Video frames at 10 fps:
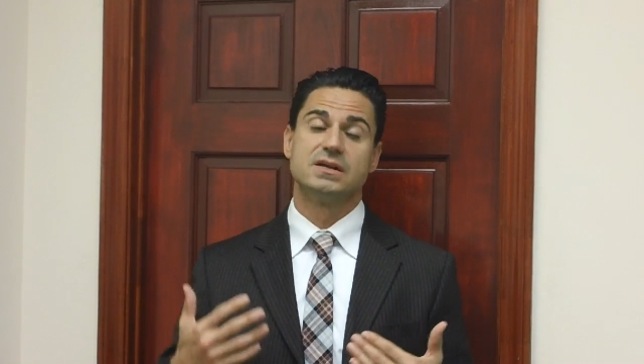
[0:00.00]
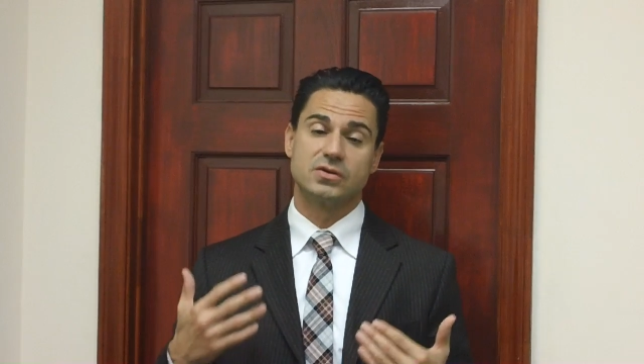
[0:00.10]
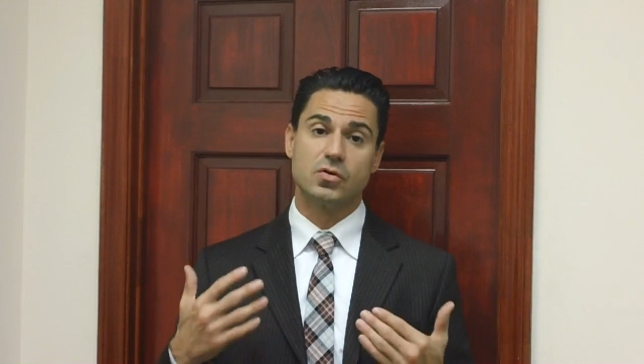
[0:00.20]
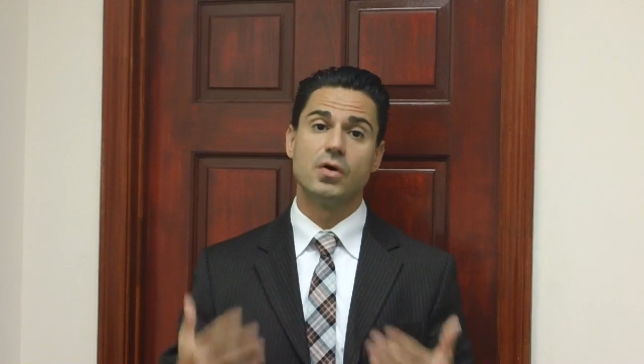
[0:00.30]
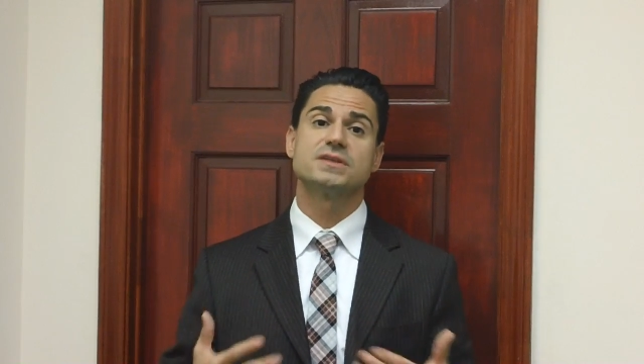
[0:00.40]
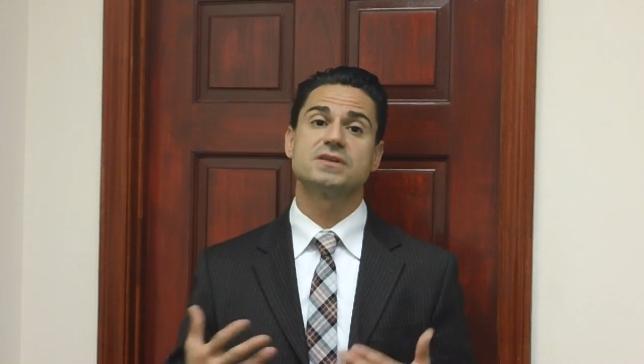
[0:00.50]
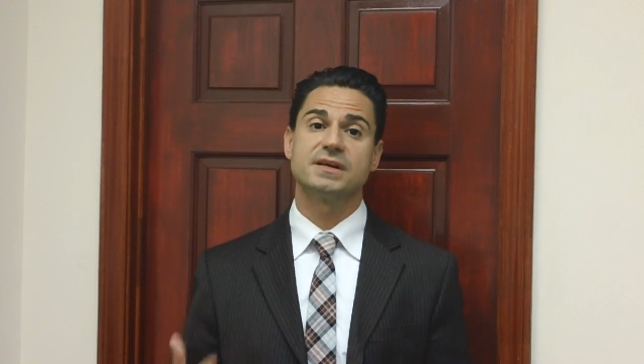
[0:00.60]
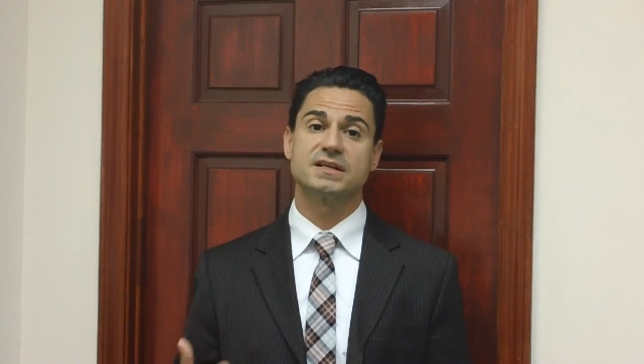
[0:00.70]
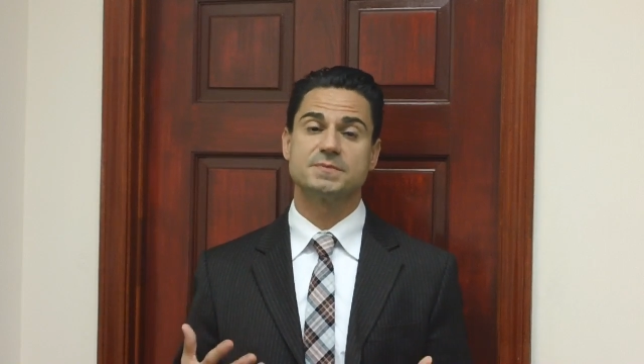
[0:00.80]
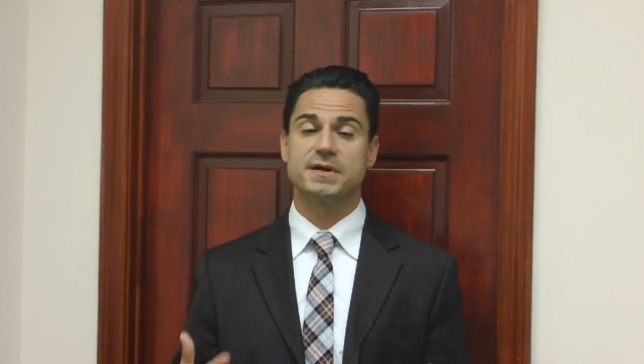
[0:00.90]
The court is going
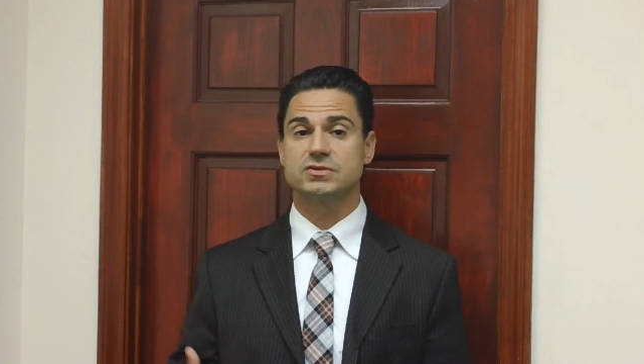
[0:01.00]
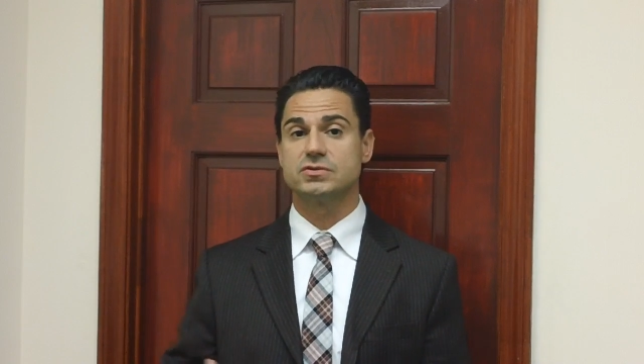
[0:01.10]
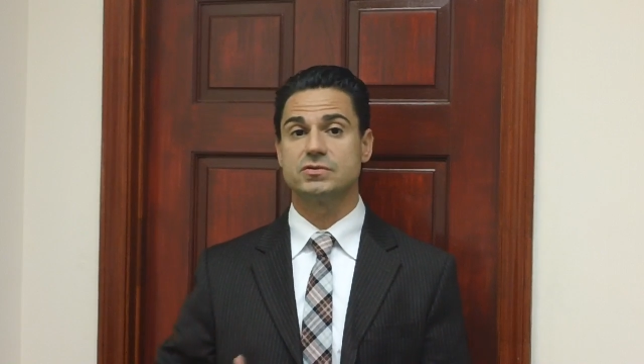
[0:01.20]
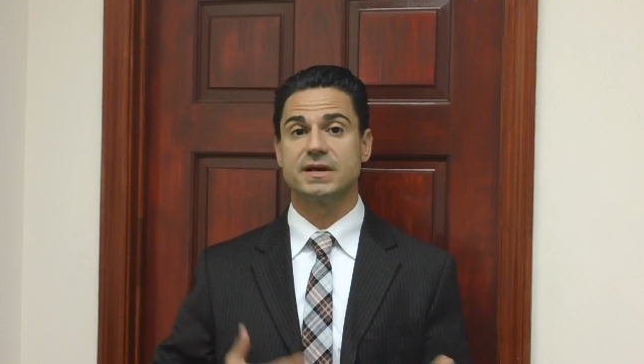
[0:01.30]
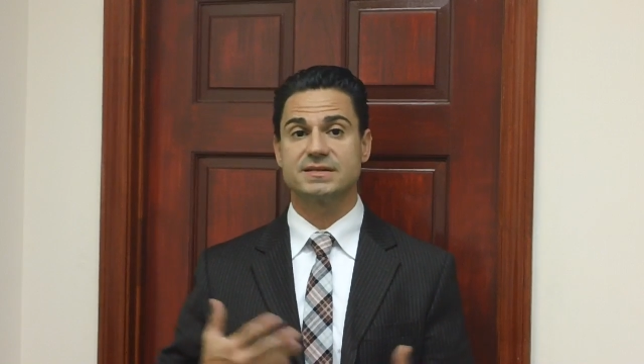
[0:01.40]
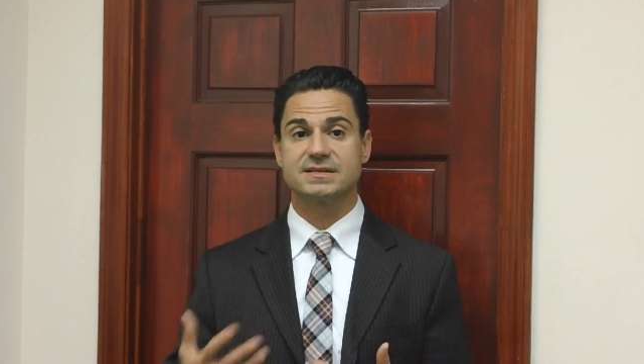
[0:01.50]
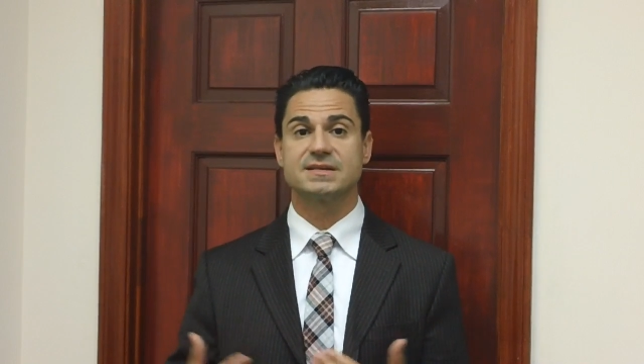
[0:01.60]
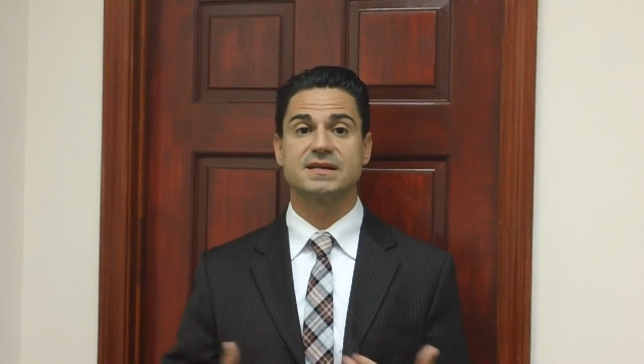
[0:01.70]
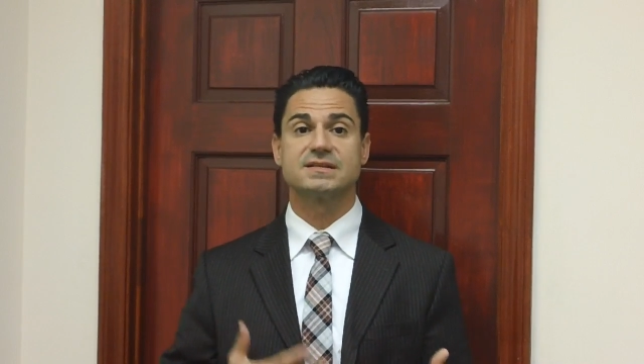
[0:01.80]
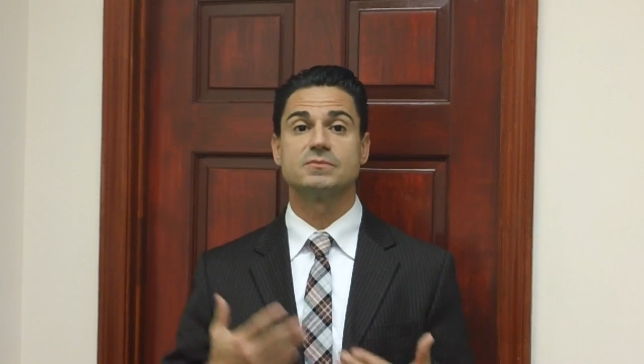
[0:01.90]
to expect you to
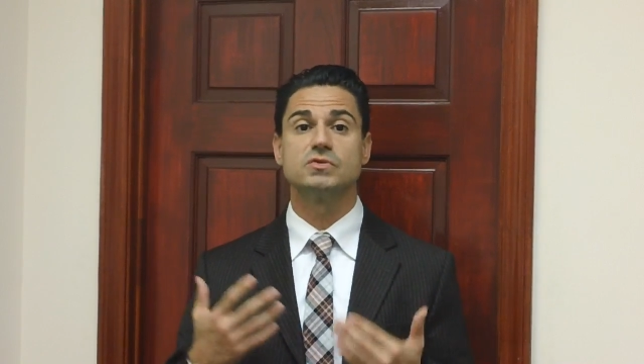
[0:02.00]
exercise some